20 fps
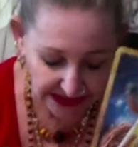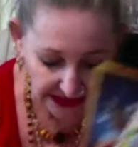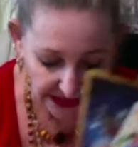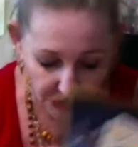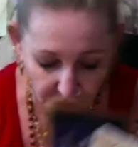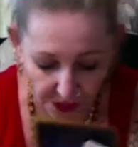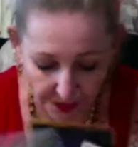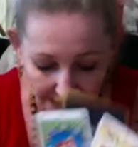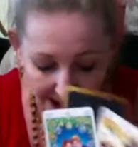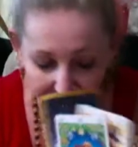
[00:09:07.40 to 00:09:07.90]
and
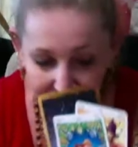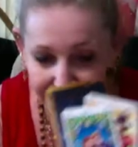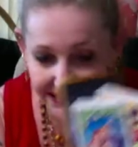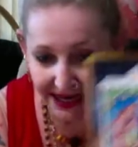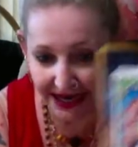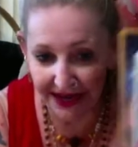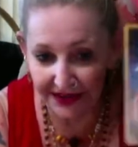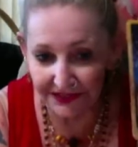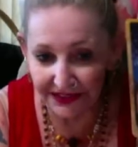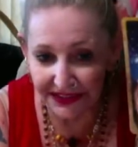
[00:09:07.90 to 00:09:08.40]
go back to
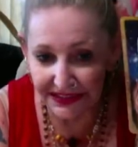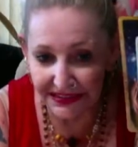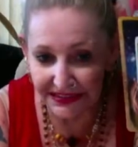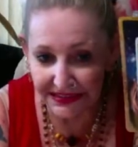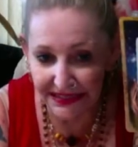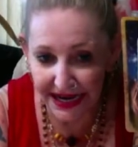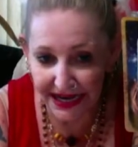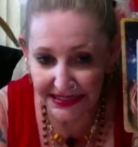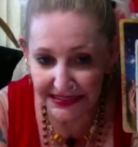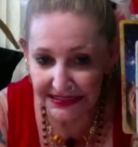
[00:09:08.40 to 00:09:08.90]
having his
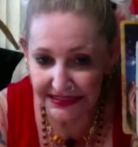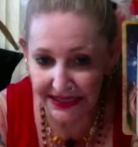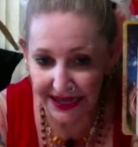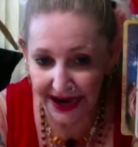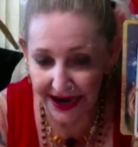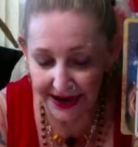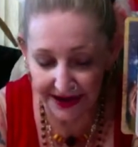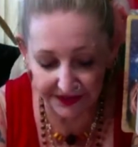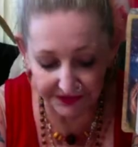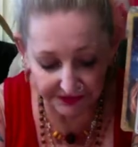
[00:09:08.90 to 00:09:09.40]
nice
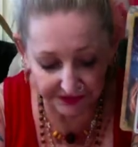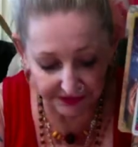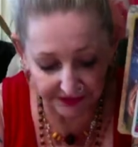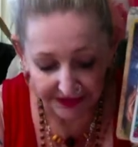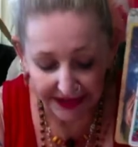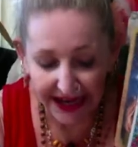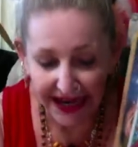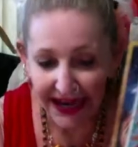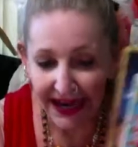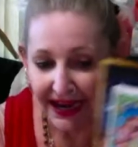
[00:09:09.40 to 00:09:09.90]
life
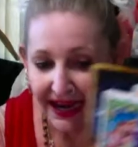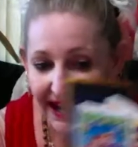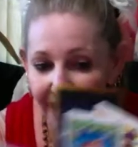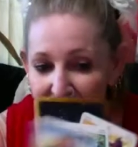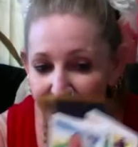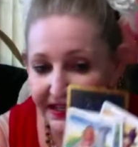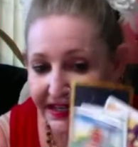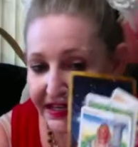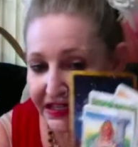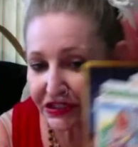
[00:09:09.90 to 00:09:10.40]

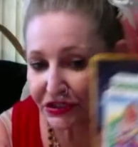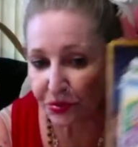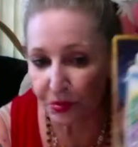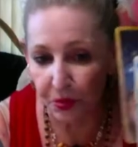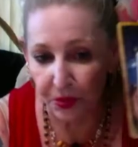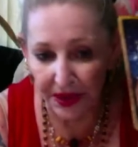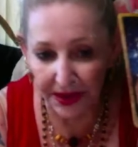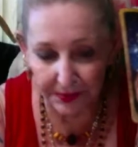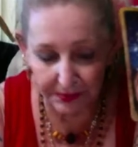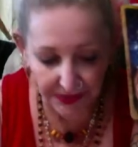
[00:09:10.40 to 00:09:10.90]
and his
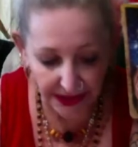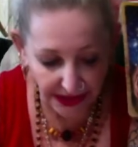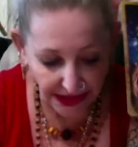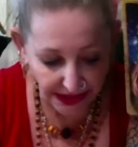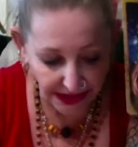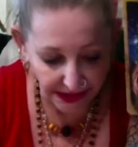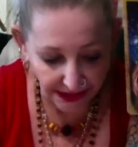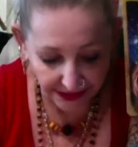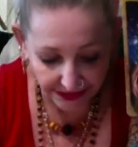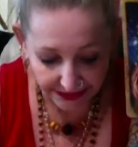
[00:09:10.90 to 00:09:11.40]

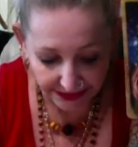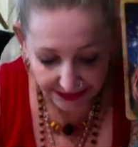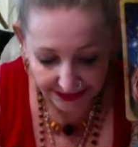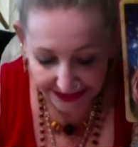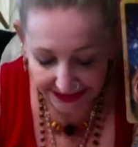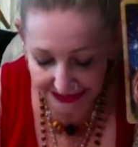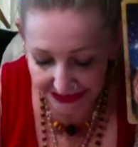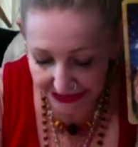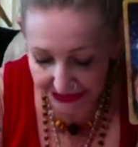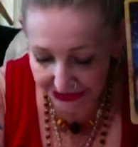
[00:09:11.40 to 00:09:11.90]
women,
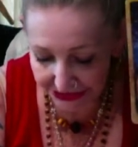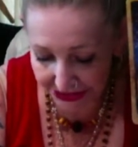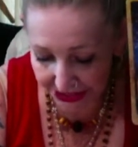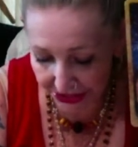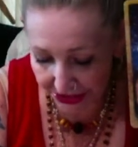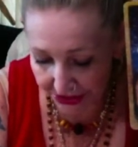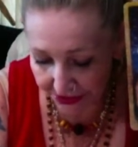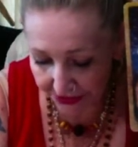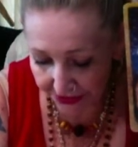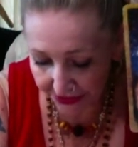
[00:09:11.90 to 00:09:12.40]
you
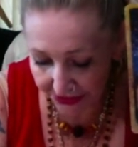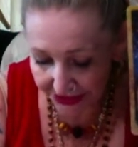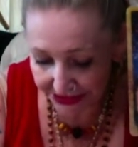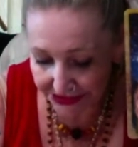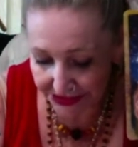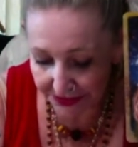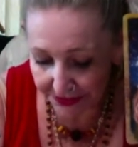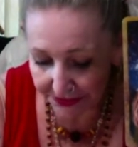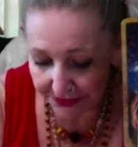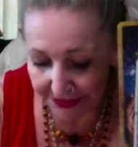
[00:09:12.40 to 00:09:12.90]
know,
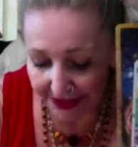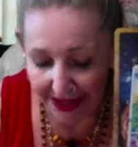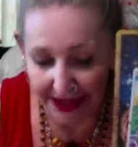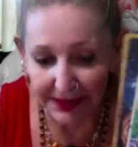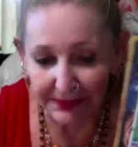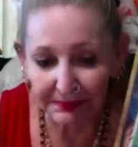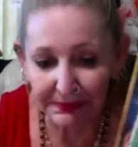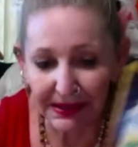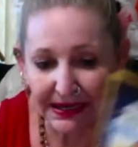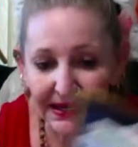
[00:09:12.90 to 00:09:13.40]
to
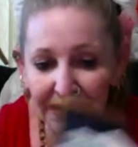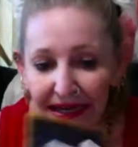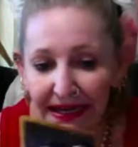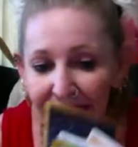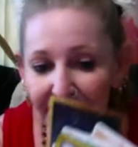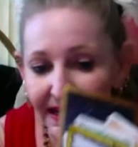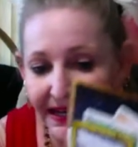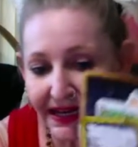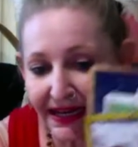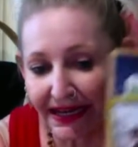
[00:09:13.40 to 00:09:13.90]
again be
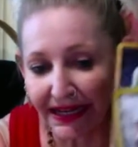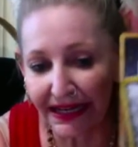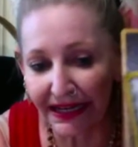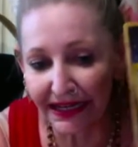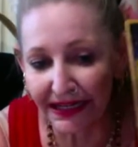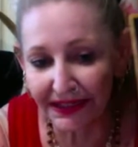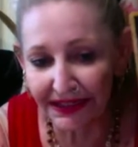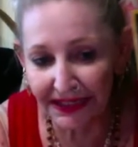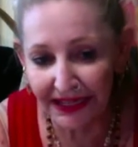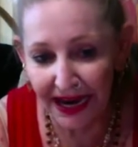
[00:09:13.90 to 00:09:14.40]

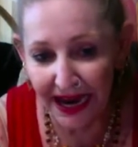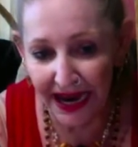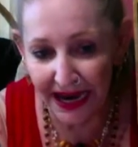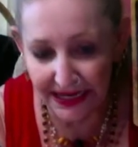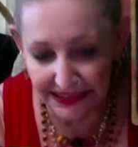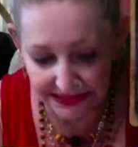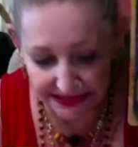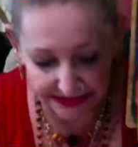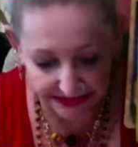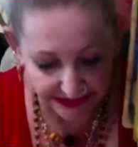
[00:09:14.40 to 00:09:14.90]
king of the
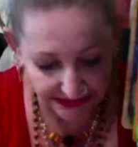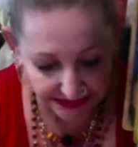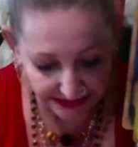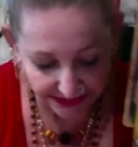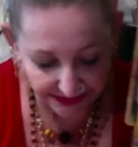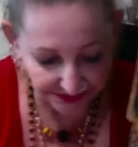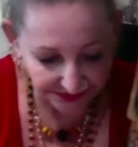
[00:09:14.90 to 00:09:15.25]
castle.